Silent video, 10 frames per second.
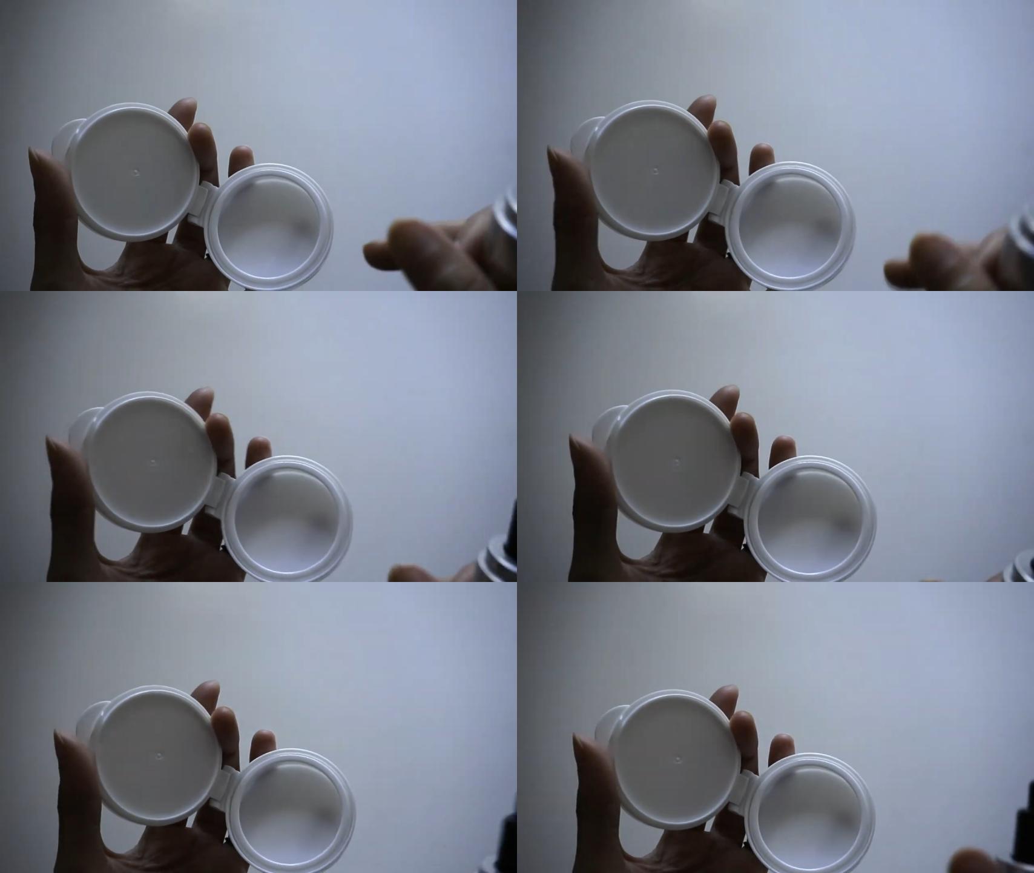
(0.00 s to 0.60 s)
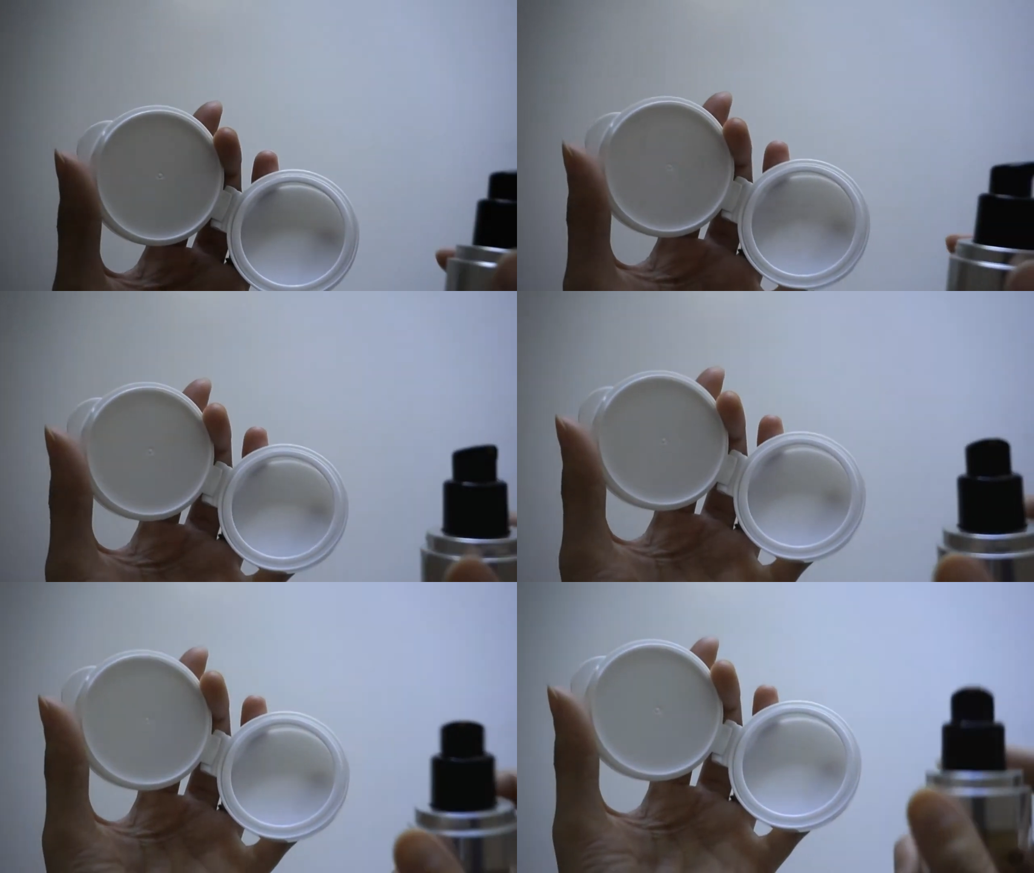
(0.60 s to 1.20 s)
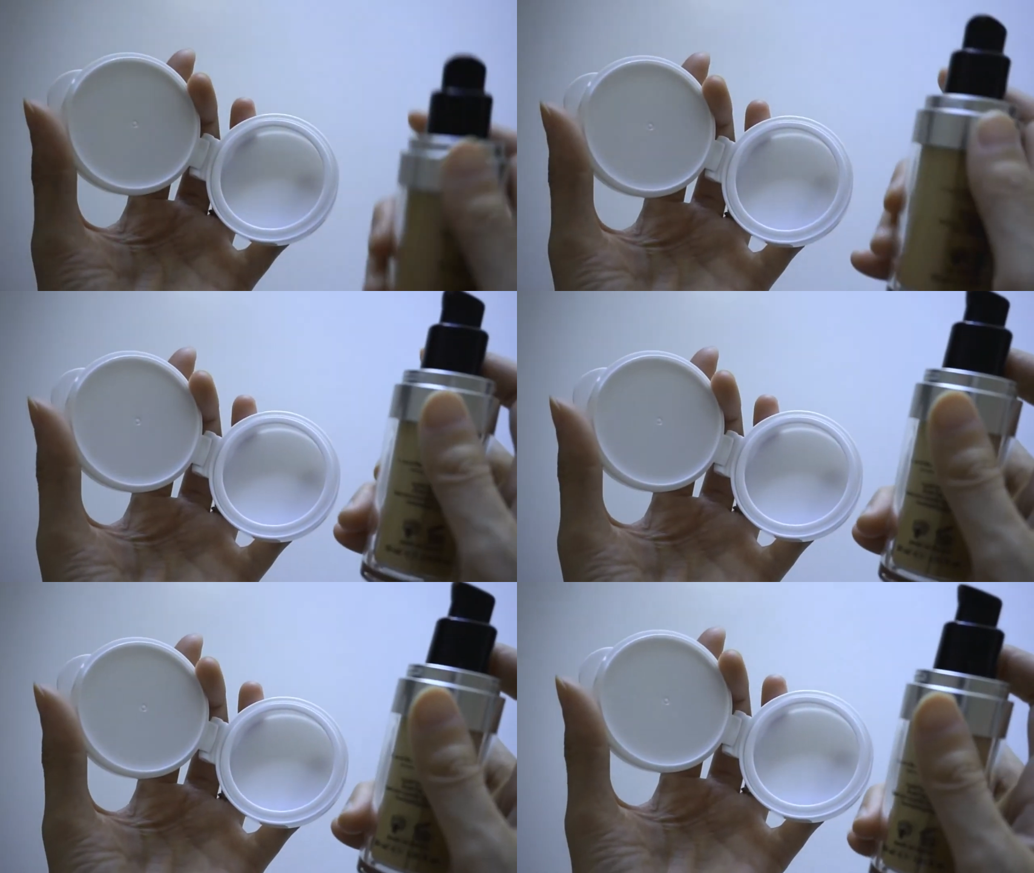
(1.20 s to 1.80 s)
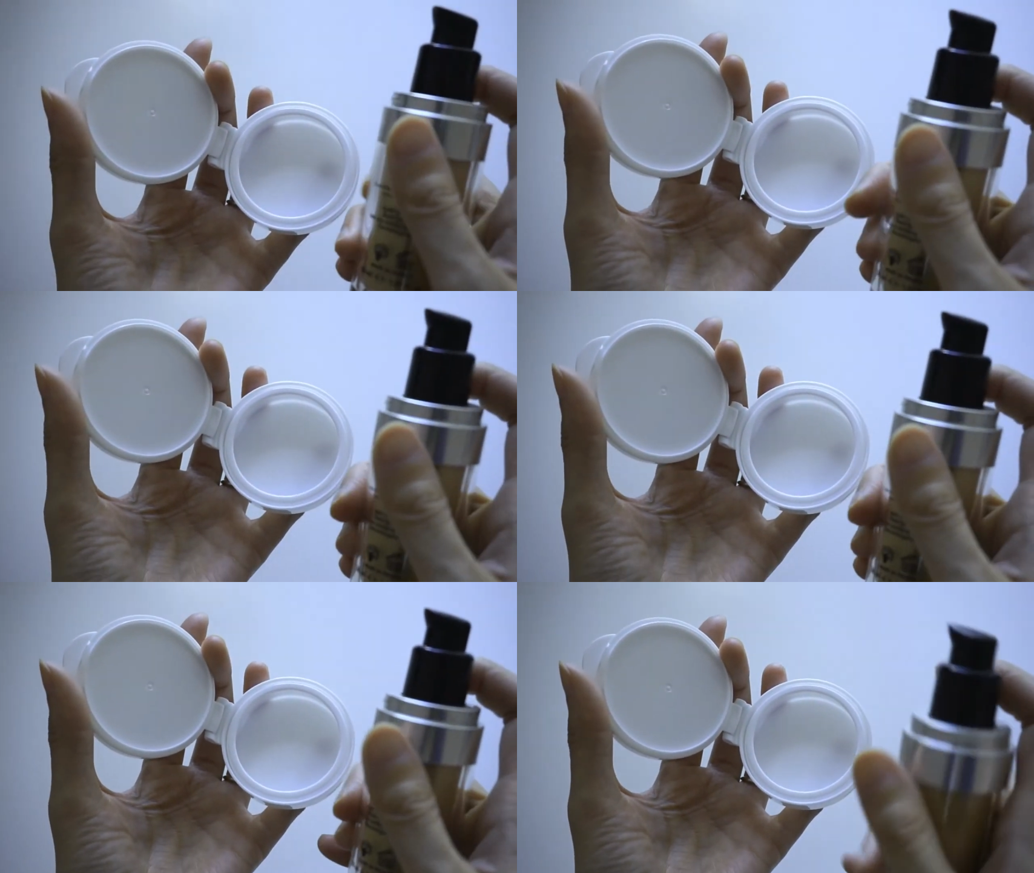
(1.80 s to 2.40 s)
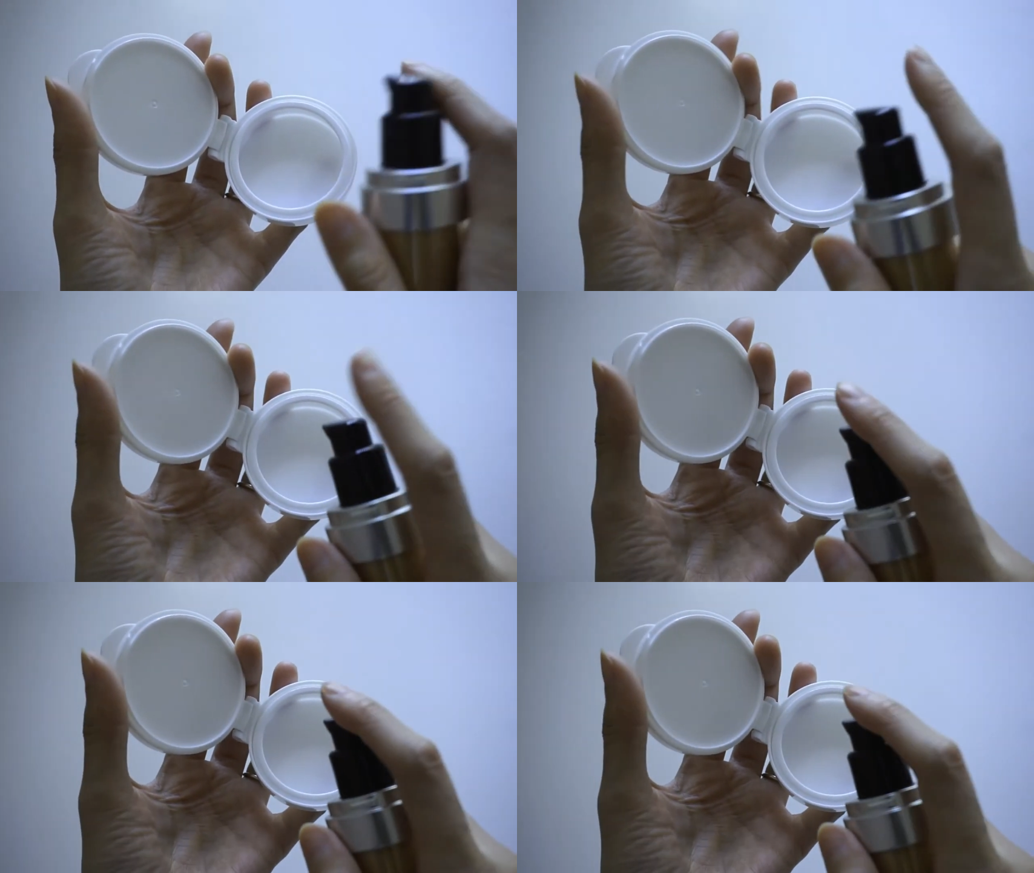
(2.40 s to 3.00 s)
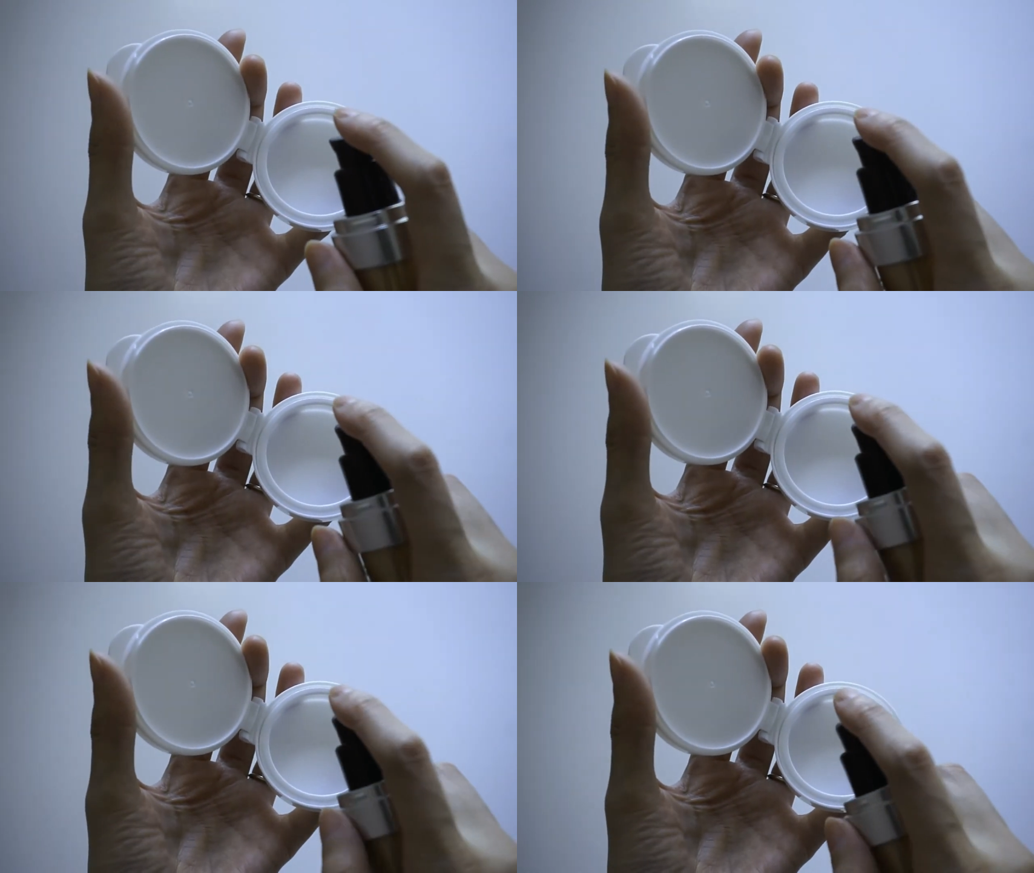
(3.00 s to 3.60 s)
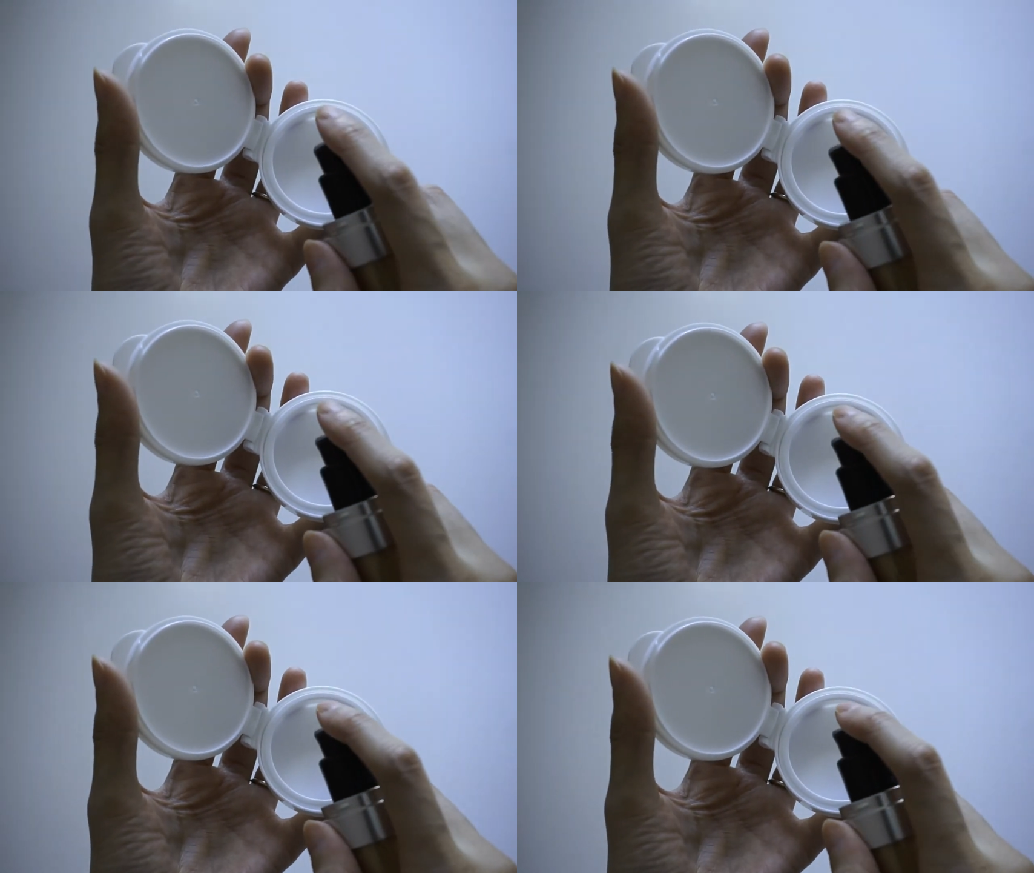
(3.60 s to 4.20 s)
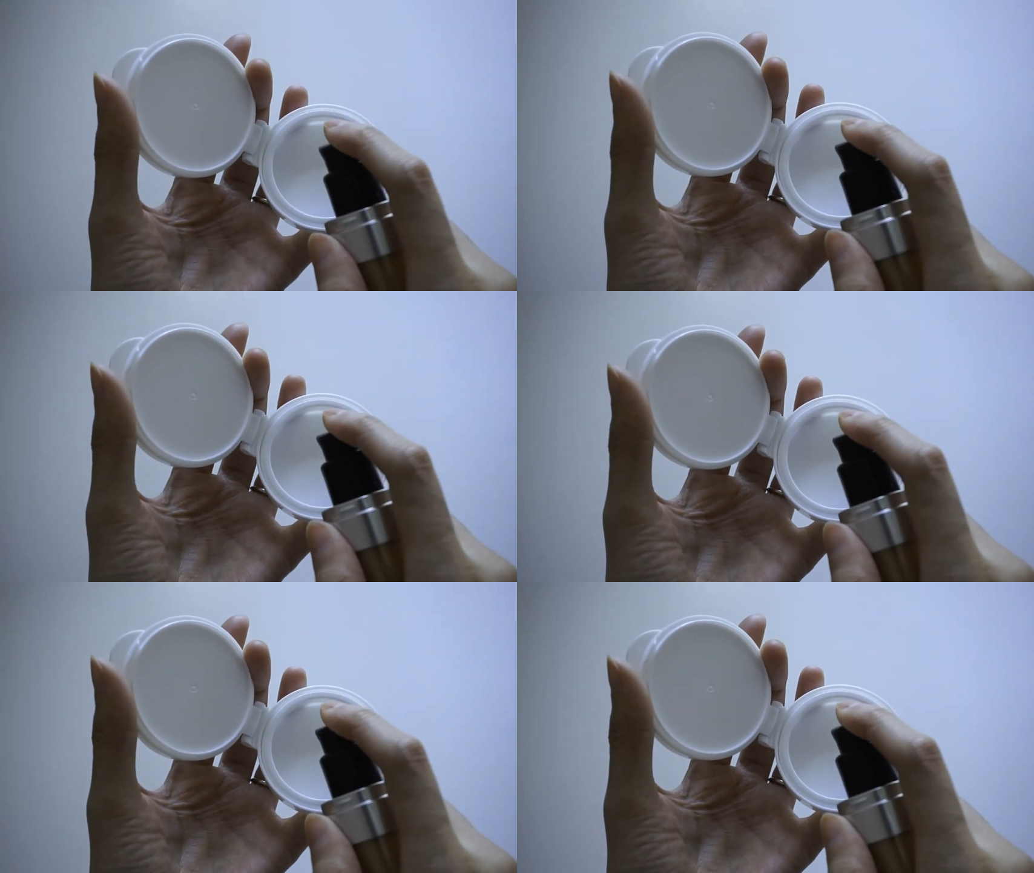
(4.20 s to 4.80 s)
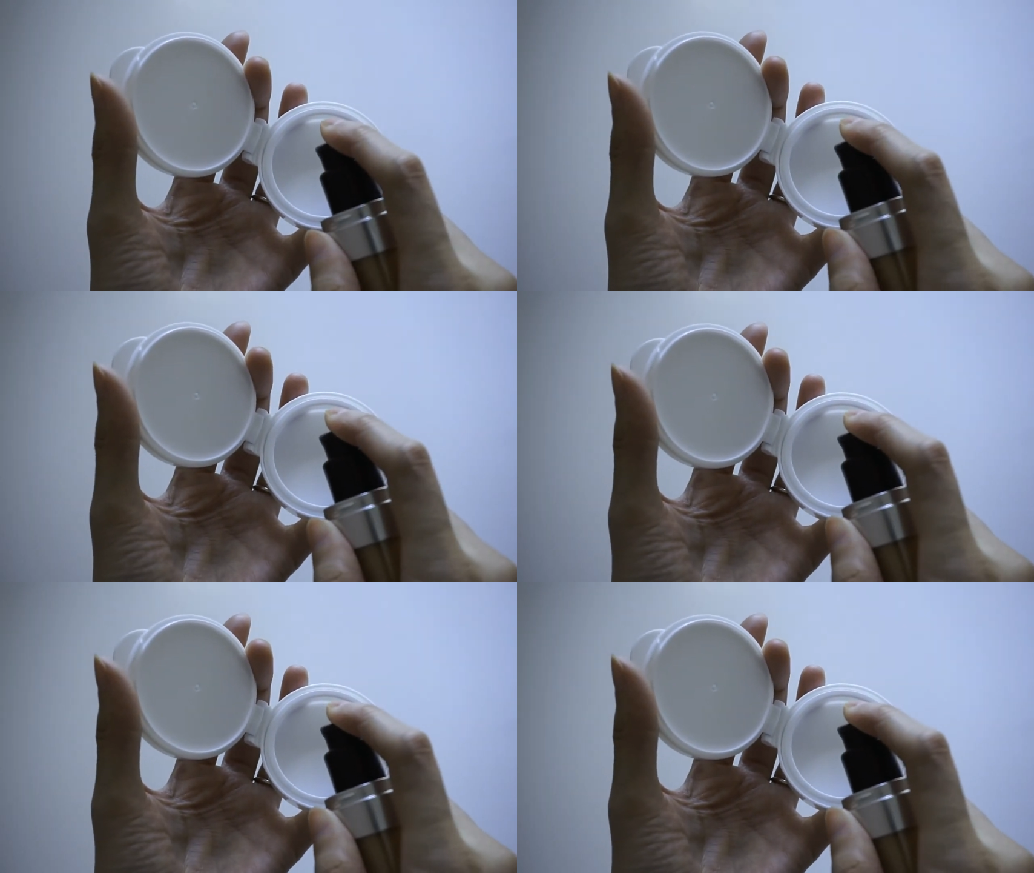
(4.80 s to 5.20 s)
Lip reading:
Nobody's mouth can be seen.